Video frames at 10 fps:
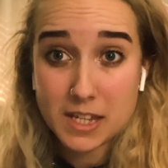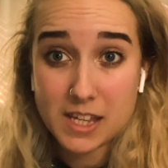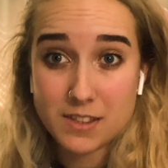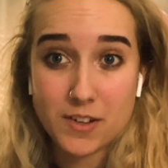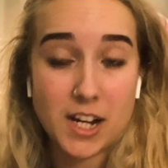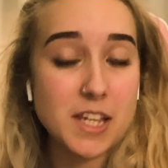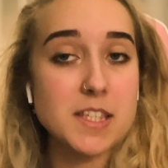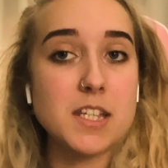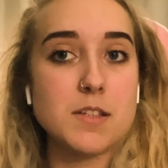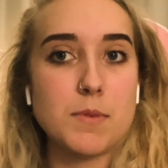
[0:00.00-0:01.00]
very
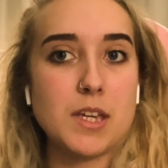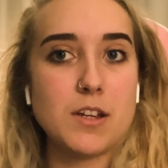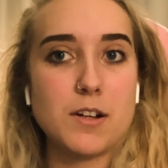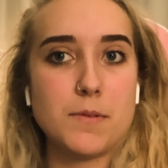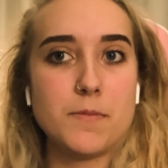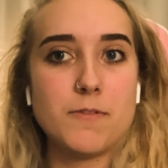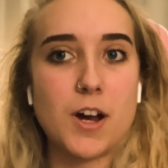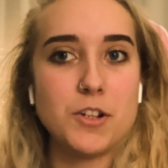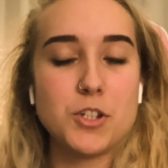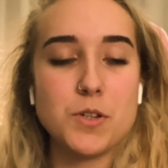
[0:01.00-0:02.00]
easy to make your
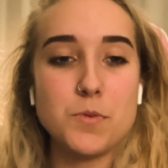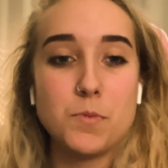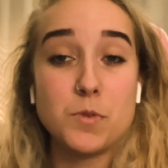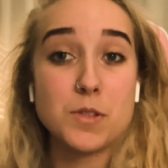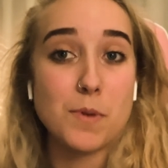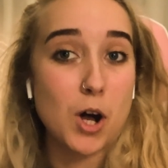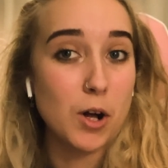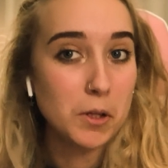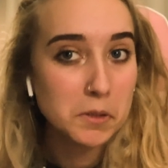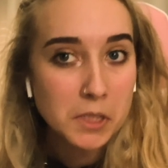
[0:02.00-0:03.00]
font too
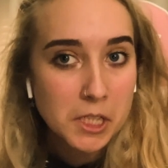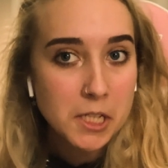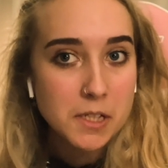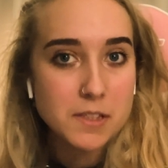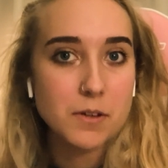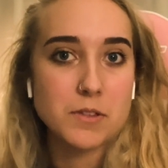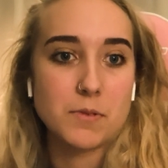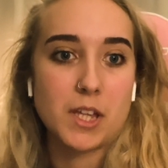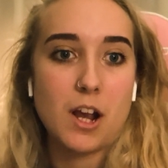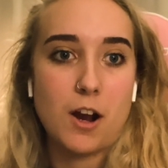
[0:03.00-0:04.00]
small, so it's
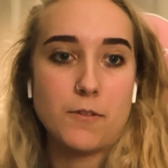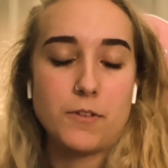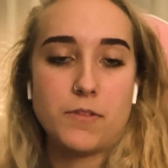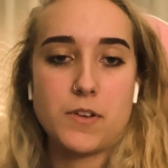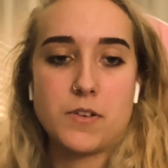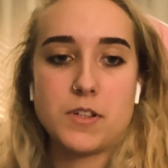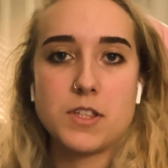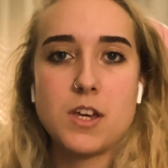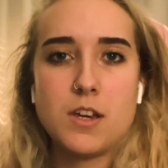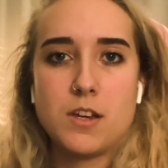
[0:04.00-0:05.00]
really hard for the viewers
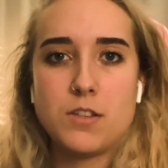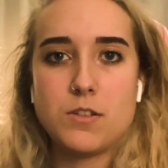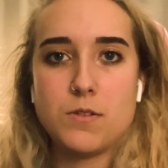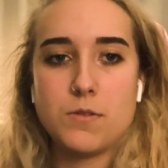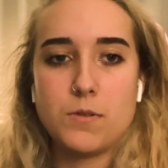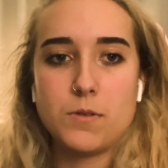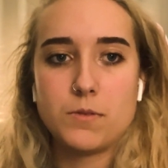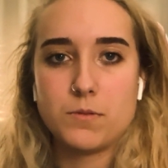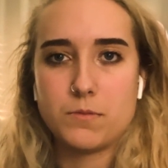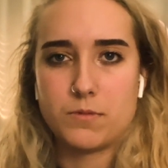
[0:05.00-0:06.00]
to
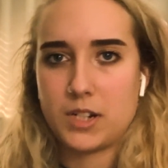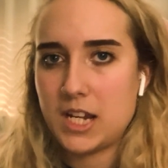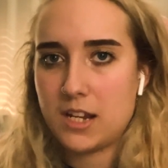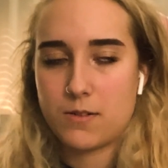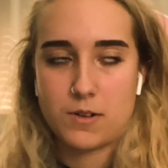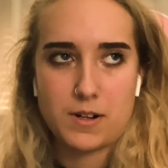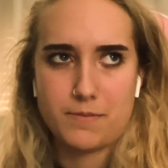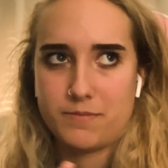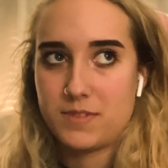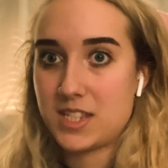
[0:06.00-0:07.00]
read or
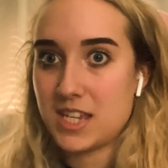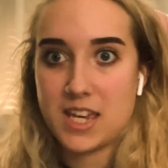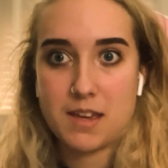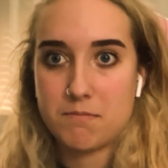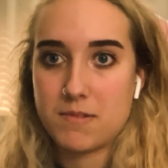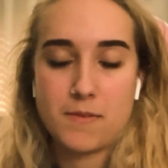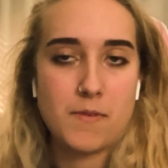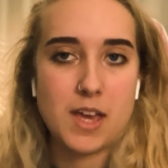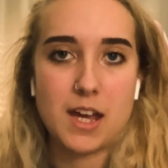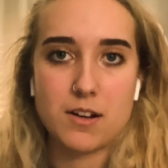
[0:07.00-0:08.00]
see
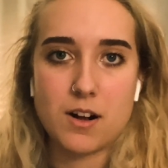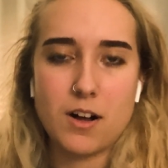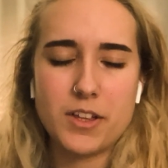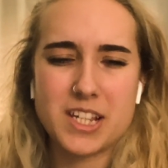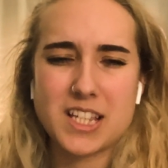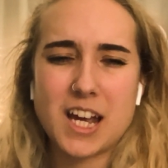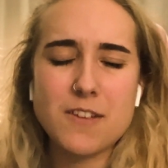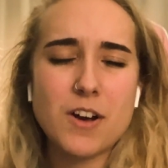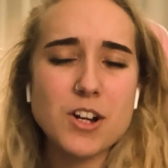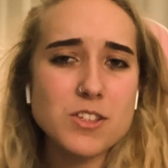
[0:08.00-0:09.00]
at all, and it's kind
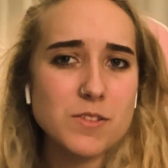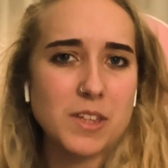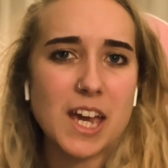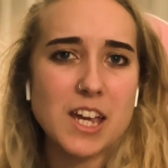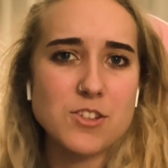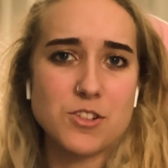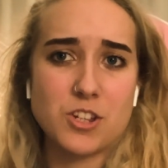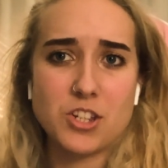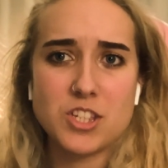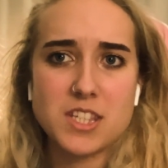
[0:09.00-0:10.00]
of hard to gauge or
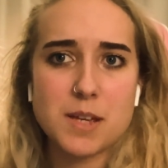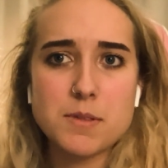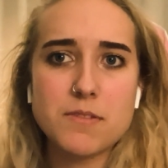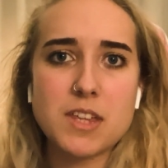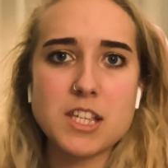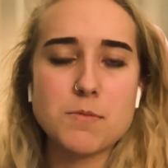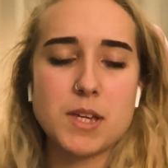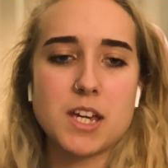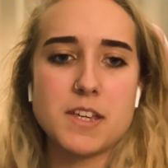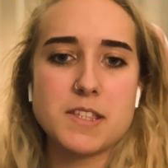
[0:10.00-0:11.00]
judge these types of things,
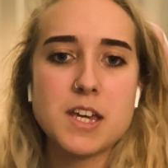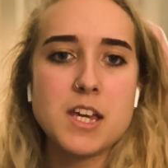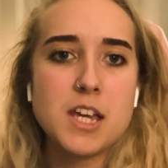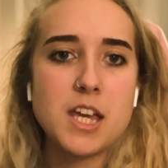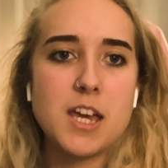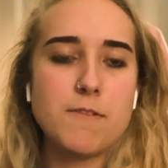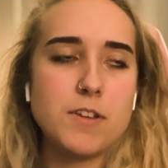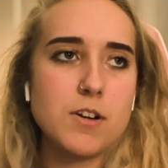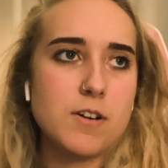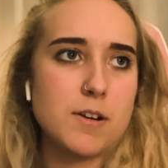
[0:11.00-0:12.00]
because if
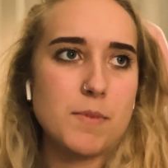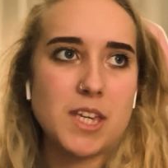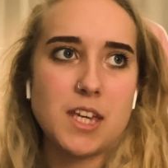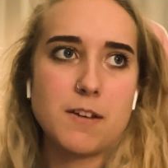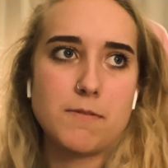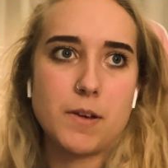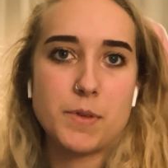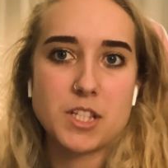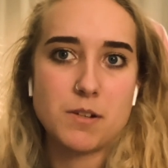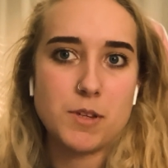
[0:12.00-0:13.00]
you're making a film
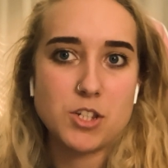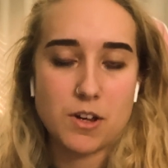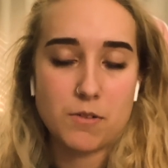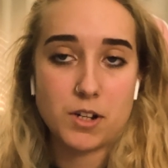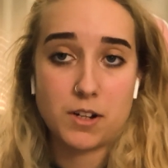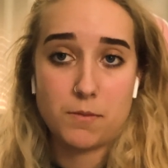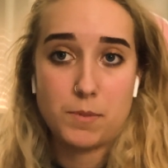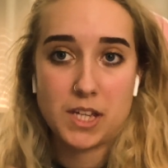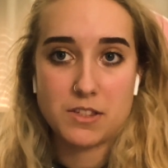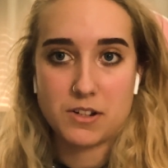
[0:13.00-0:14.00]
that's going to be shown on a
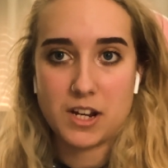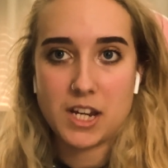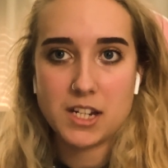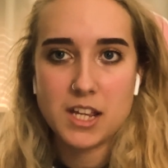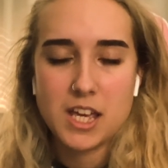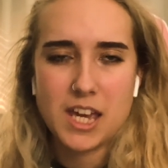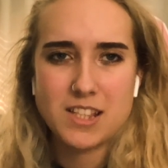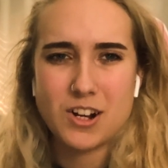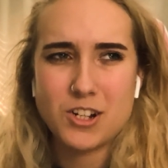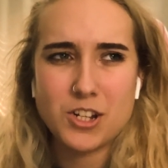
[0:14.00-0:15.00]
big screen,
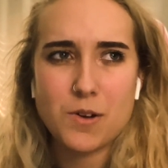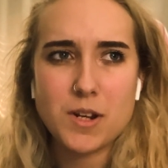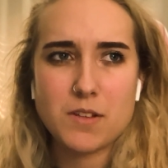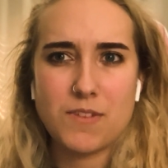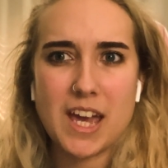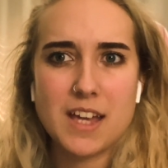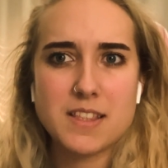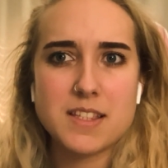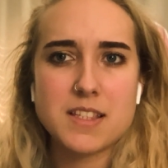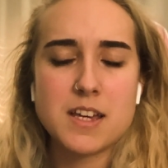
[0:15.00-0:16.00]
it's hard to know in advance